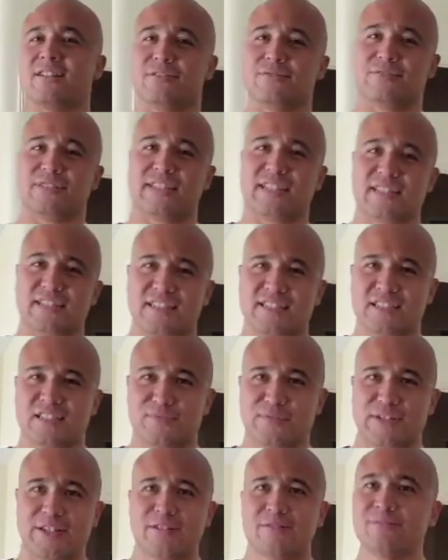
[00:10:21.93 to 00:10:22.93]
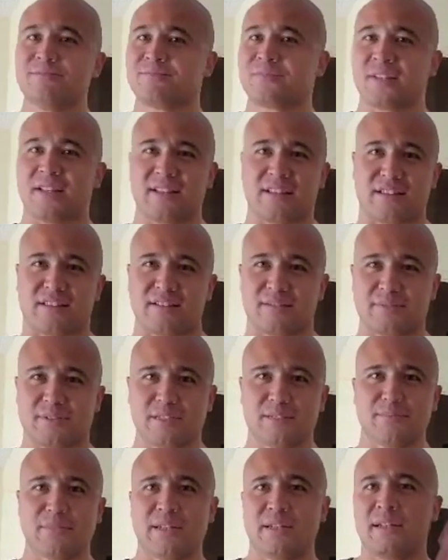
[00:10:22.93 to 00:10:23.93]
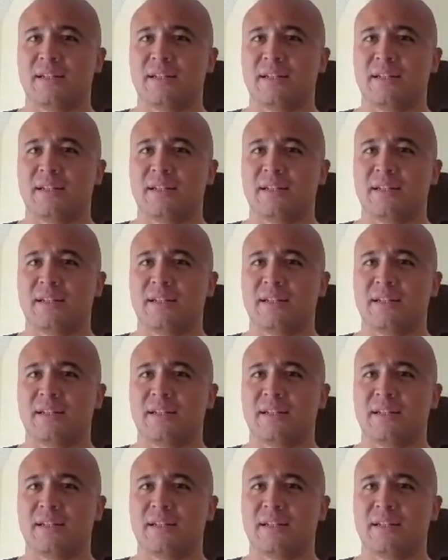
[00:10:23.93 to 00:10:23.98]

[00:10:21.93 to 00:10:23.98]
If you guys like this video, hit the thumbs up.